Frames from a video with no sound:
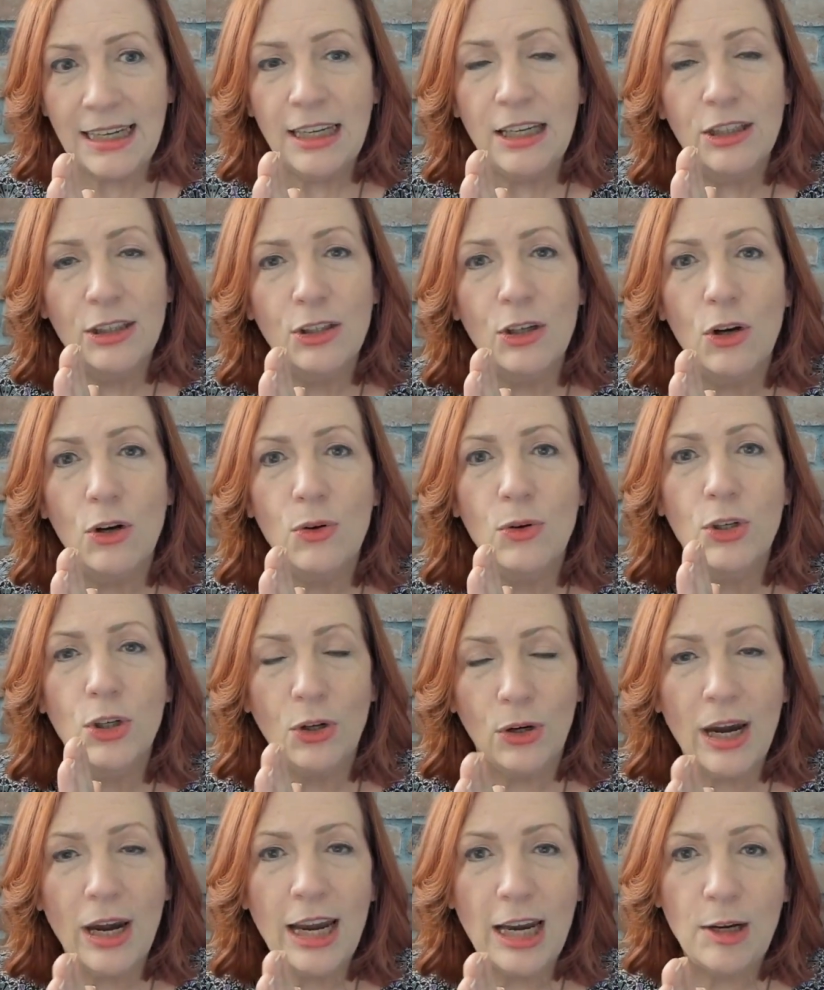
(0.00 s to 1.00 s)
So
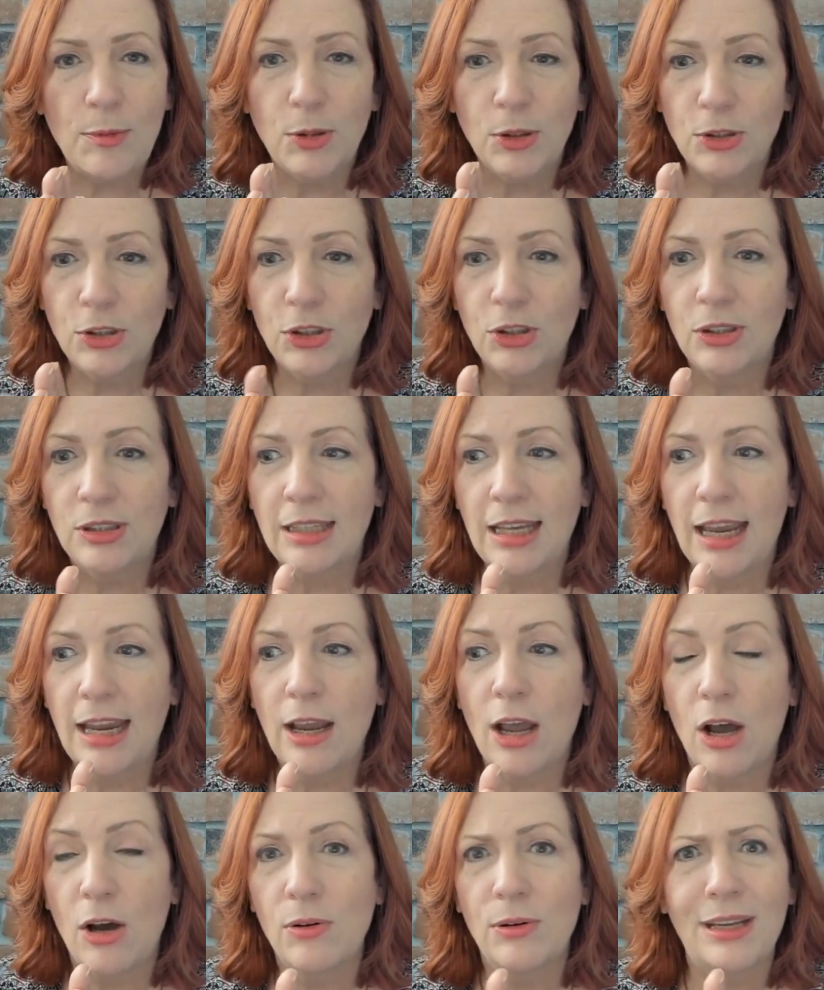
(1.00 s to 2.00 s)
you're able to say,
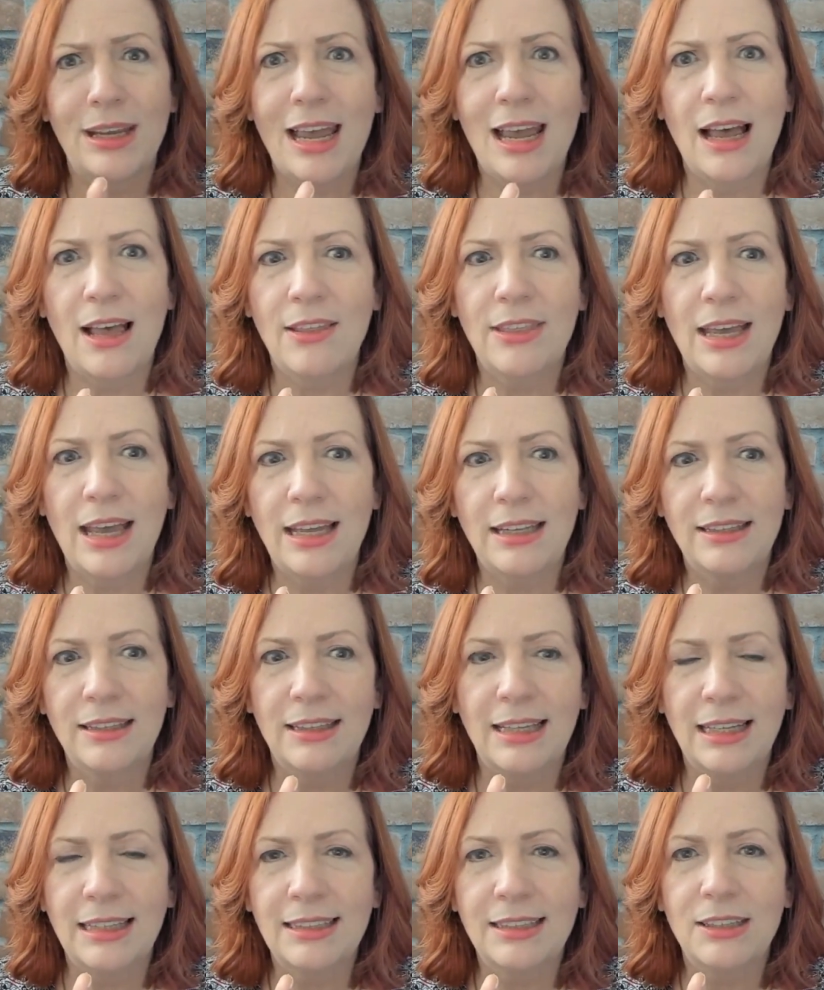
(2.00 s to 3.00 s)
oh yeah,
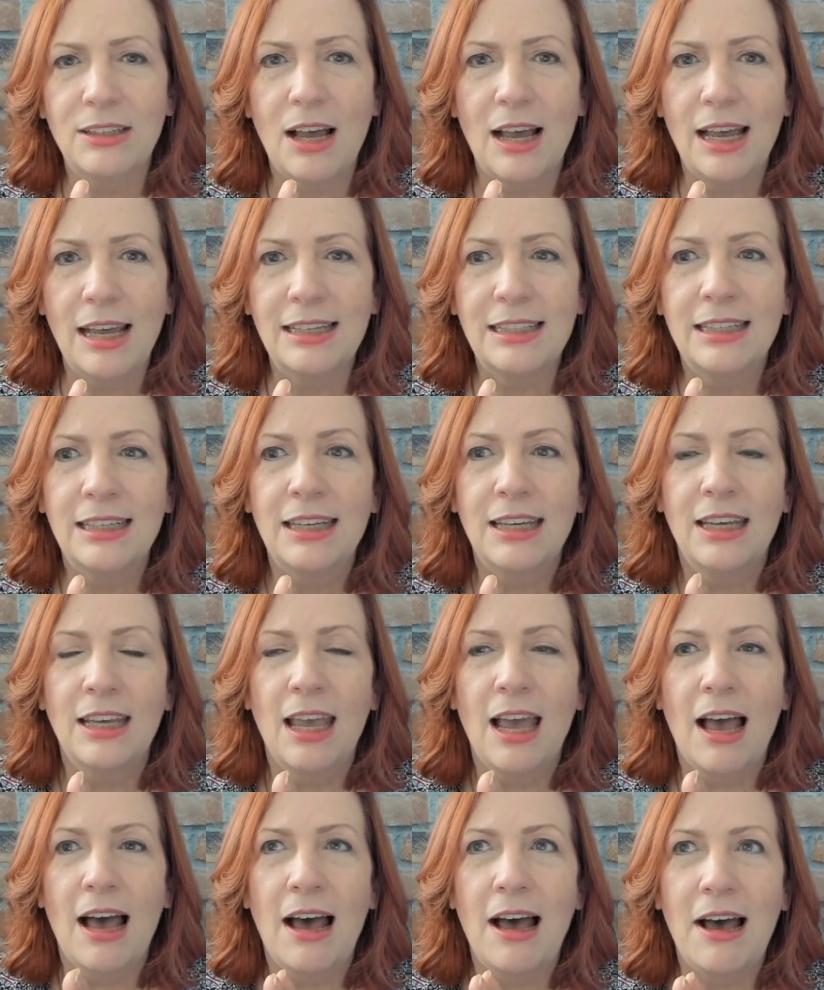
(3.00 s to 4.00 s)
that's not,
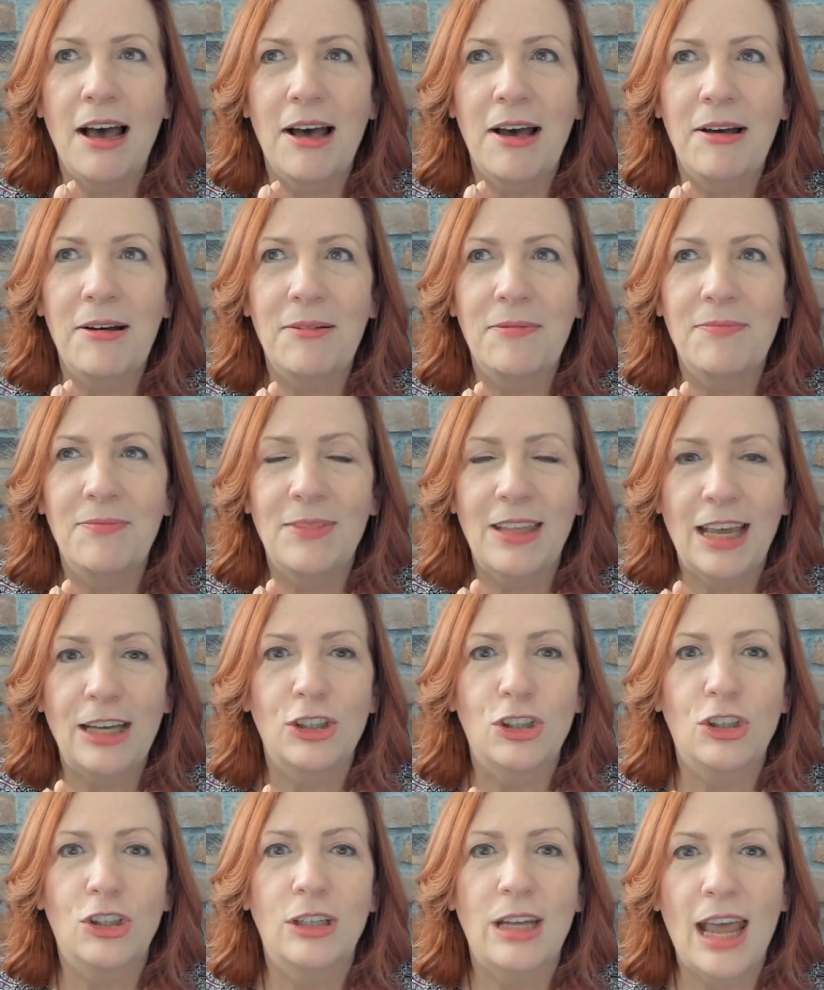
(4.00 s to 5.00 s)
that
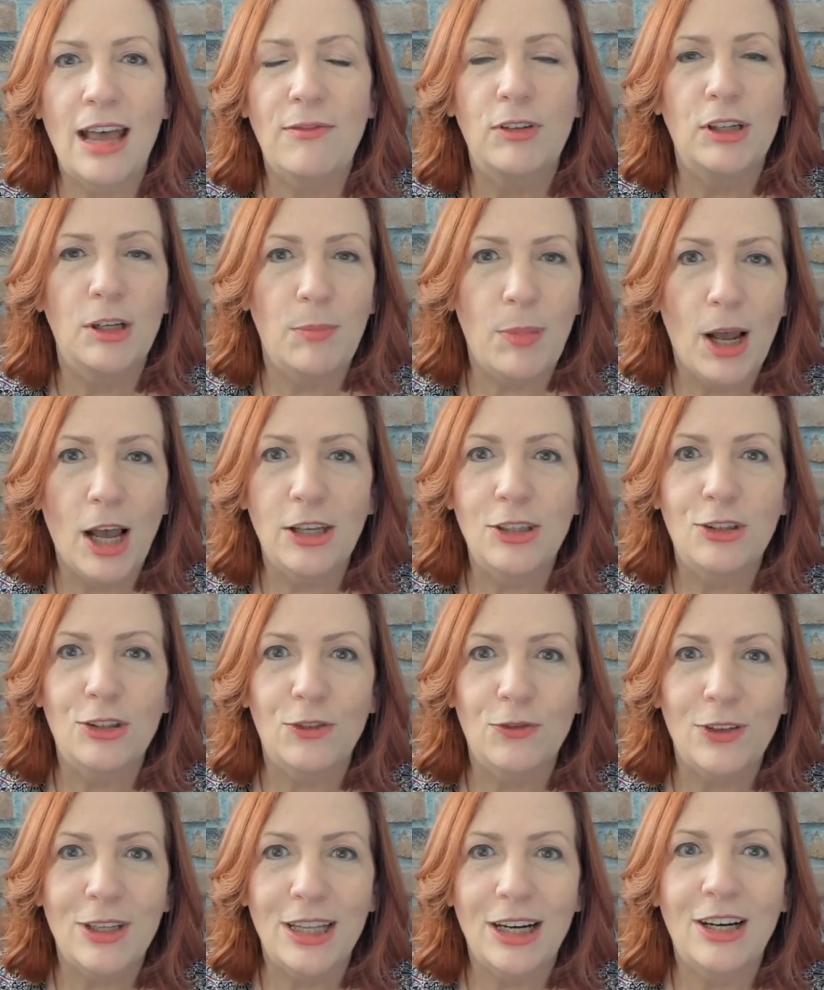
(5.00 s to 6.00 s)
should have an
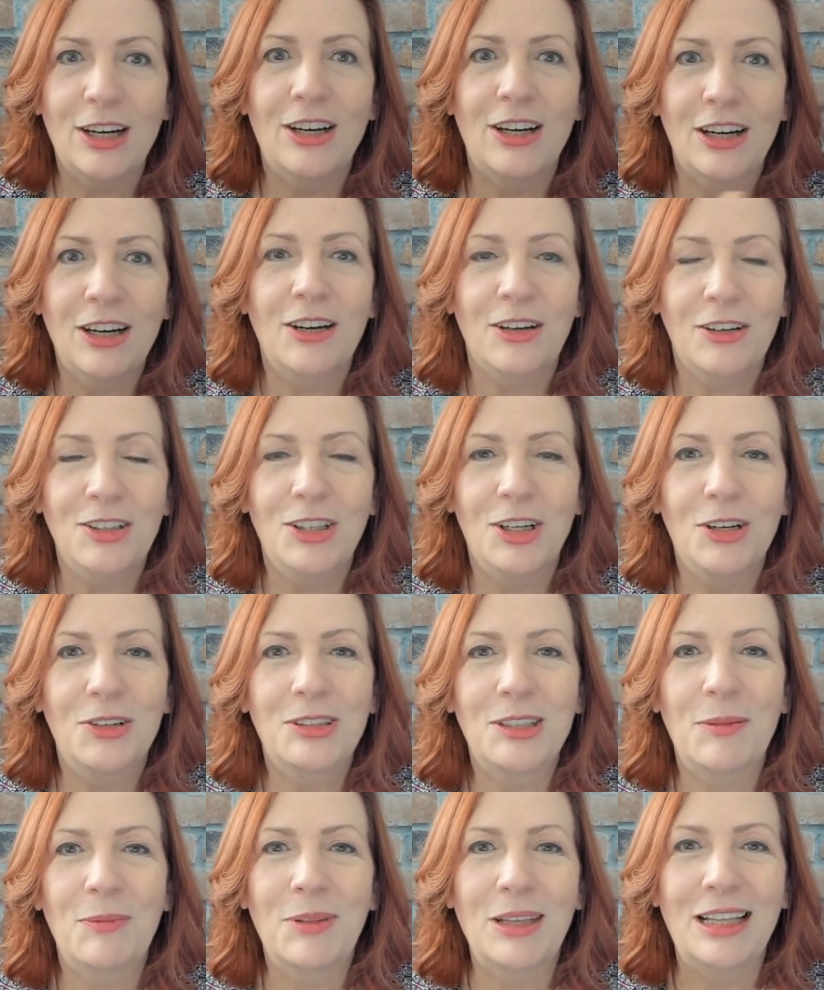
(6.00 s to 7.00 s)
apostrophe there,
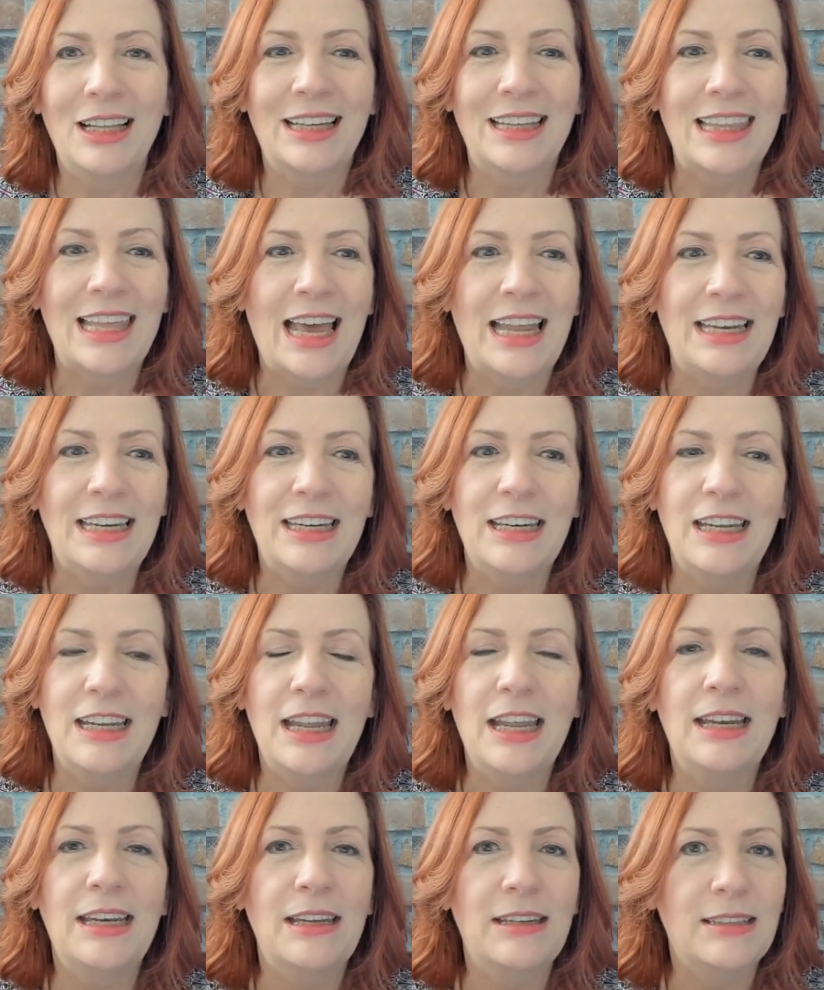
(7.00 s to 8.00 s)
something like that. And
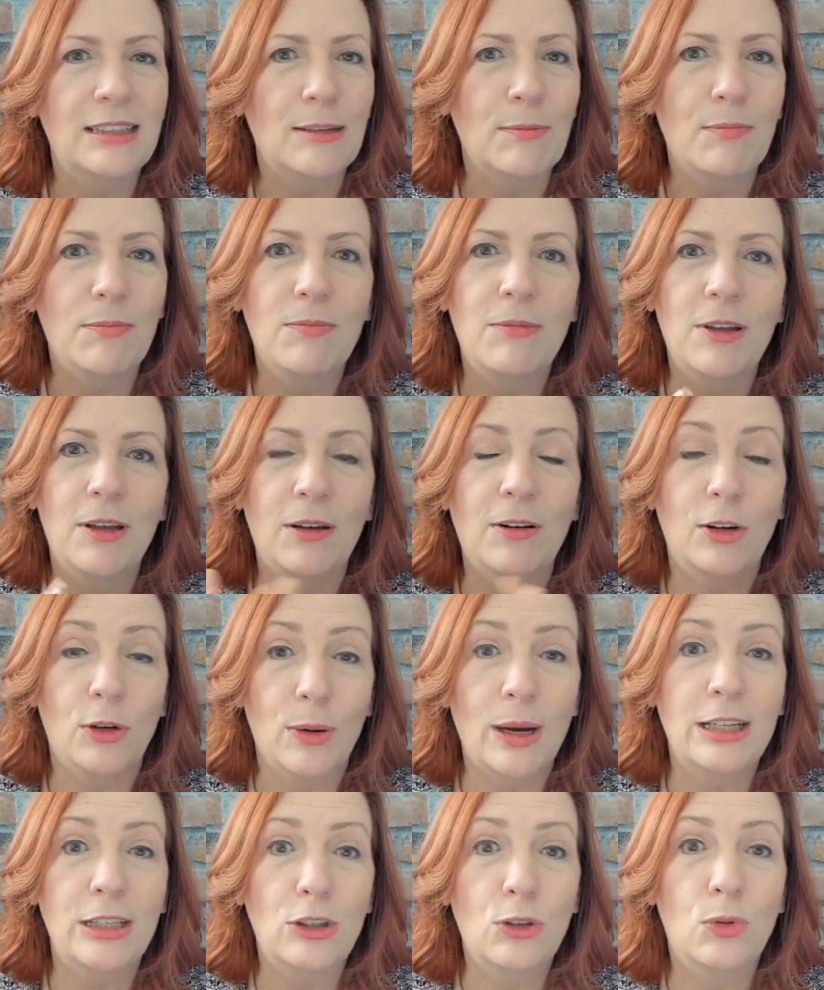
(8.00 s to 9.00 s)
it's a
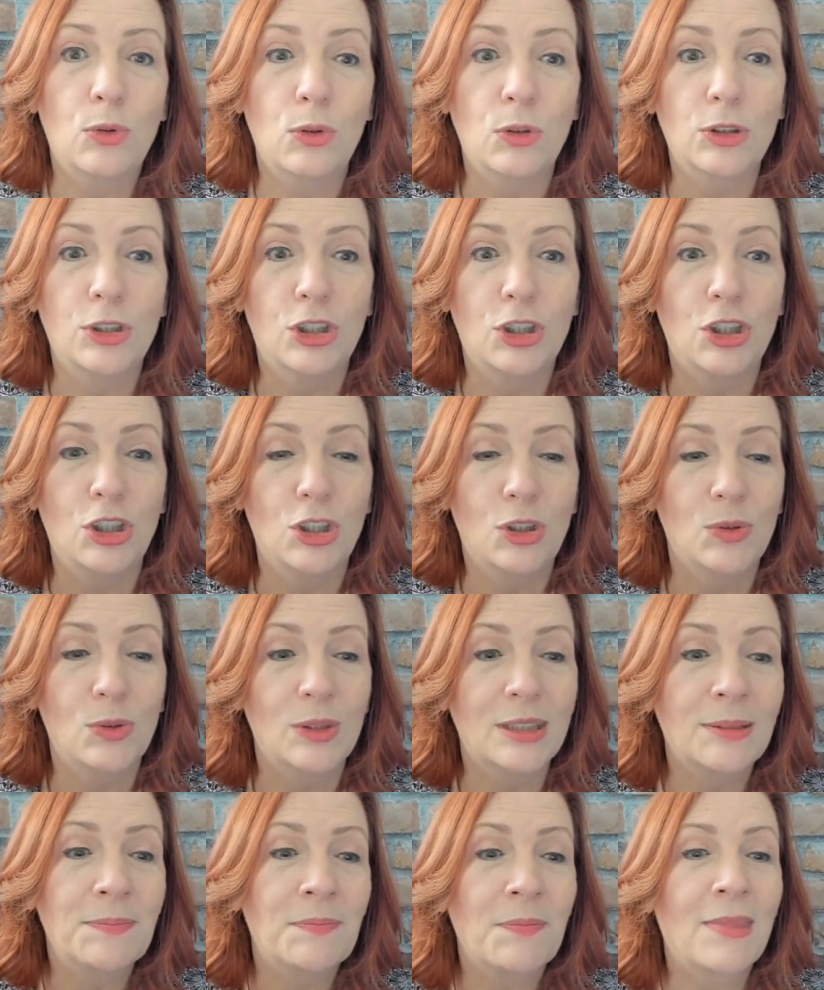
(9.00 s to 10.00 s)
great tool to use.